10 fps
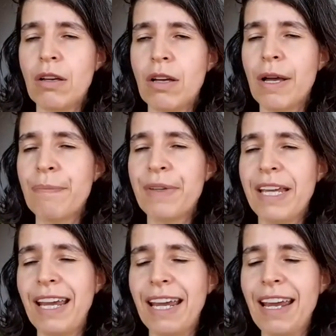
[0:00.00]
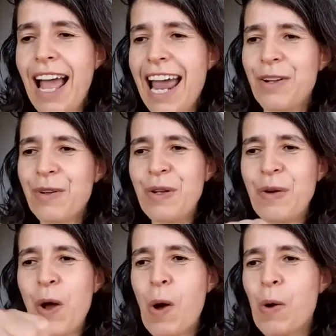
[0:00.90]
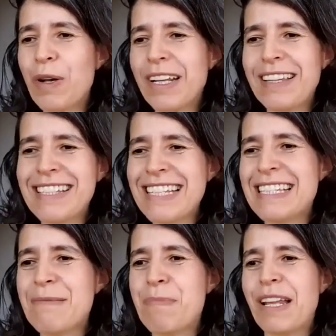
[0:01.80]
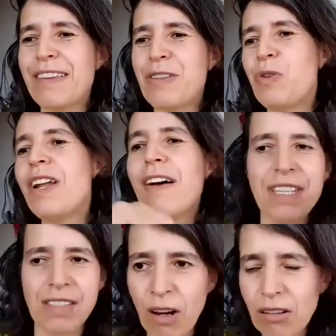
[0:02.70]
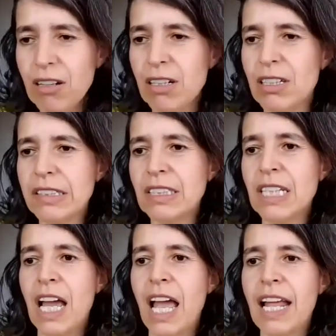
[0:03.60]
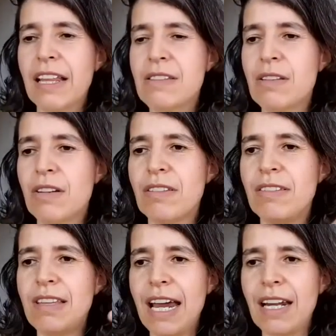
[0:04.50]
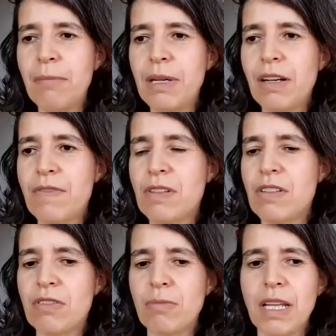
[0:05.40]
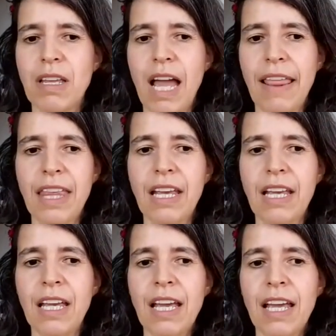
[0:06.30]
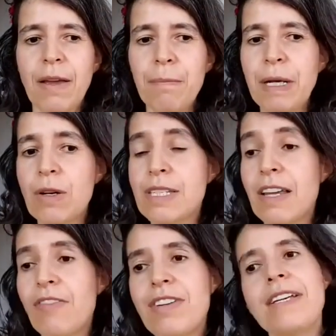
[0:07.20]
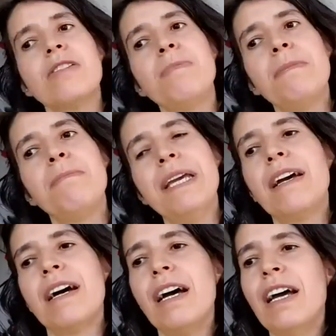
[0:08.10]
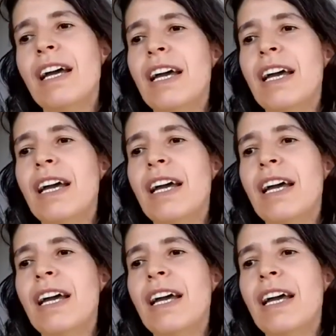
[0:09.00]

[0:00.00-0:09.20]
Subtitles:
I don't know how it is, but you don't have these all chords, and the dynamic of the instrument, I think, because everything is a bit bigger,